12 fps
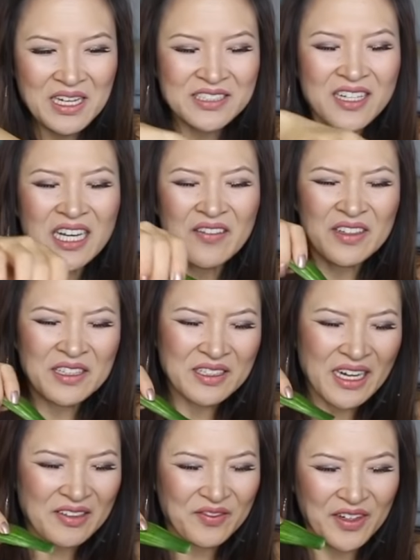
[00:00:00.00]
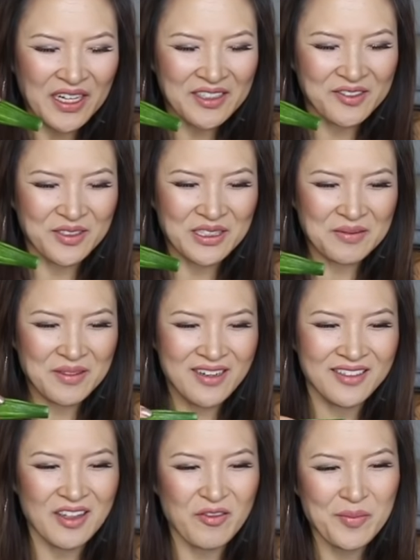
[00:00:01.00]
It's not even little advice really
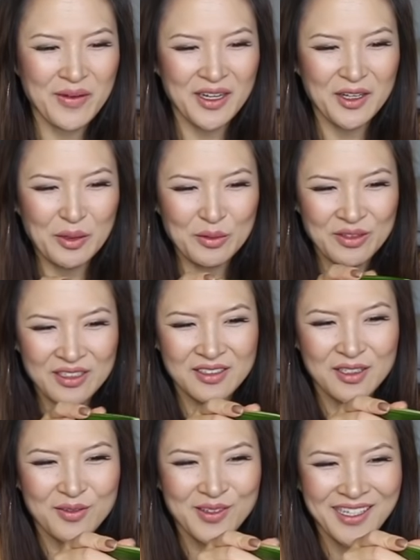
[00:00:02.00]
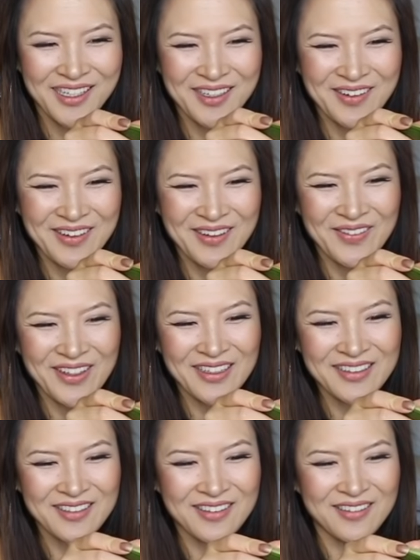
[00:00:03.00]
because everybody knows this already, you know what I
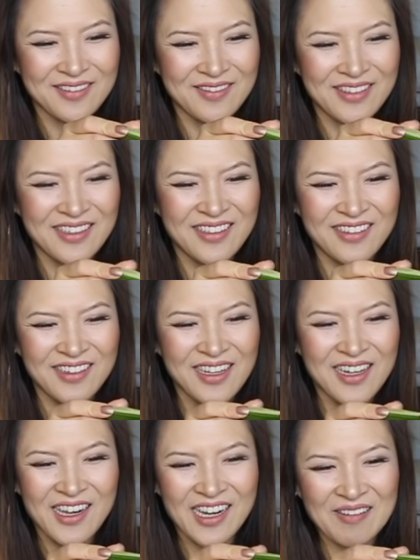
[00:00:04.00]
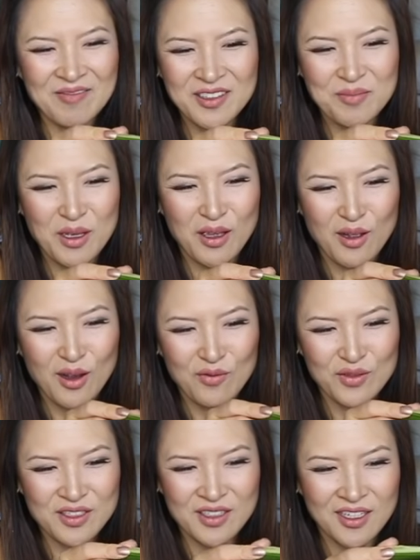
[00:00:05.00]
mean? So I'm just making
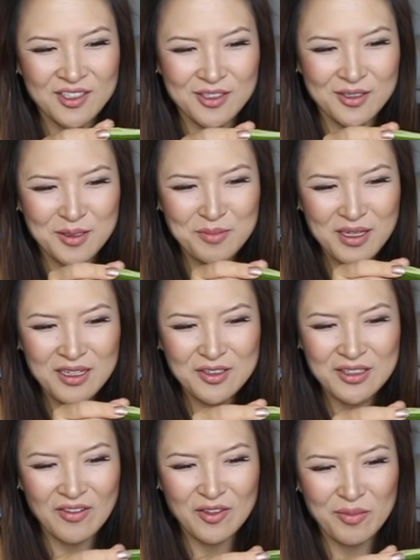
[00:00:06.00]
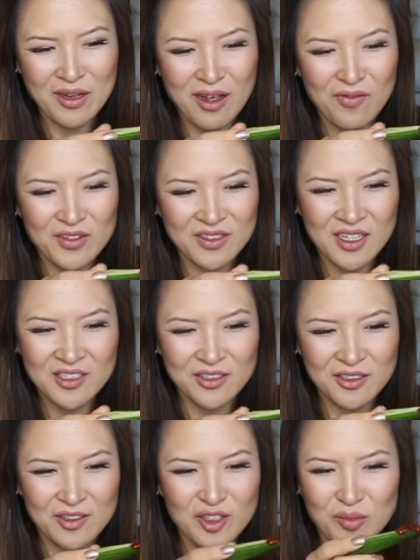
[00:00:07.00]
conversations. Sometimes you just have to make
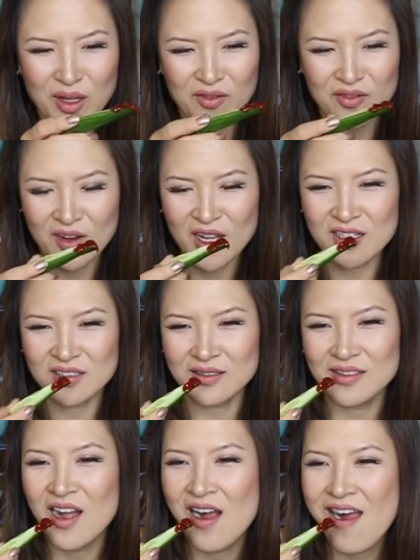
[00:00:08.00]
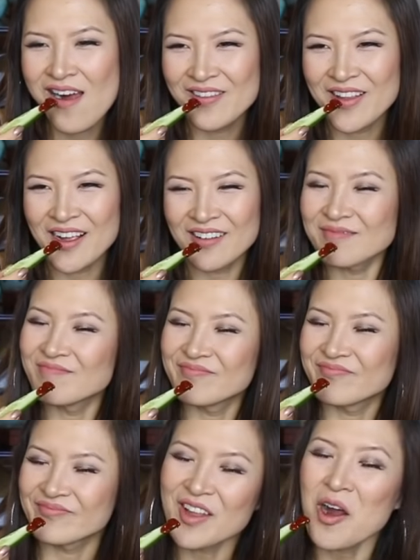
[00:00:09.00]
conversation just to make friends. Like
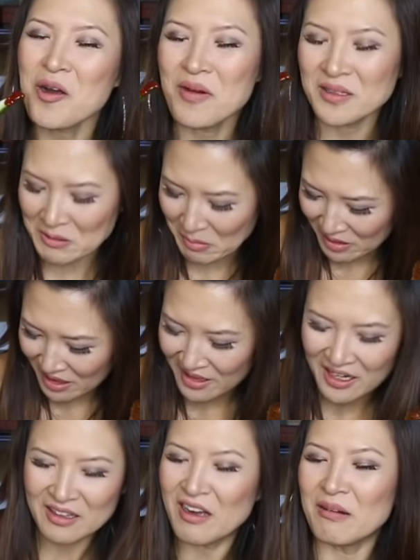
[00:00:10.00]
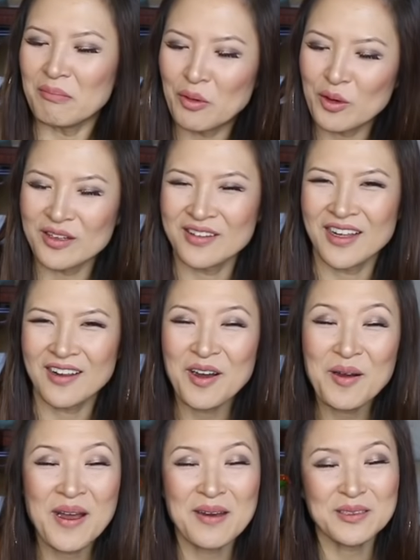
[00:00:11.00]
talk about something like not important, like,
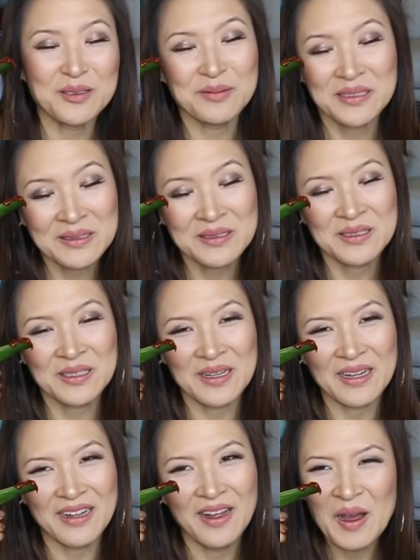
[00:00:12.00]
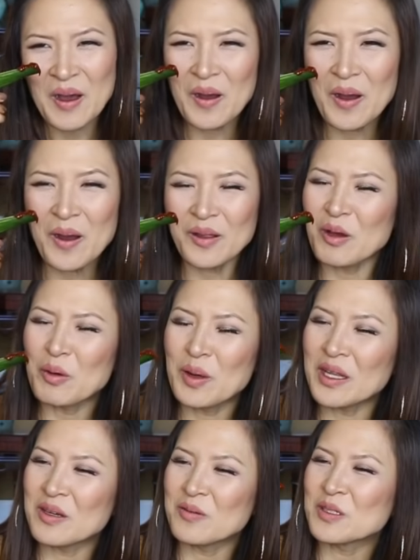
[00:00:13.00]
oh, how's the weather today? Oh, the
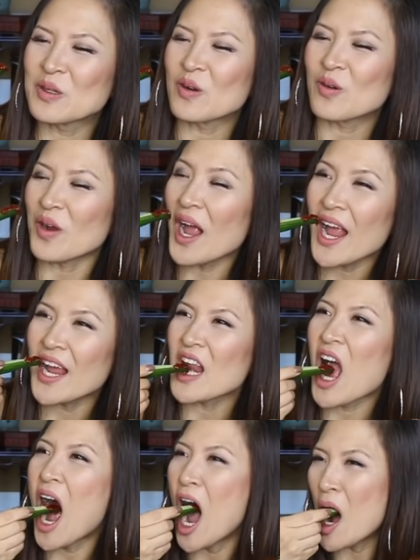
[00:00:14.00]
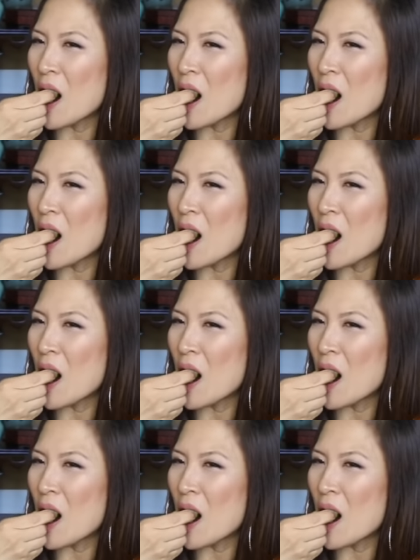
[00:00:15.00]
weather was great.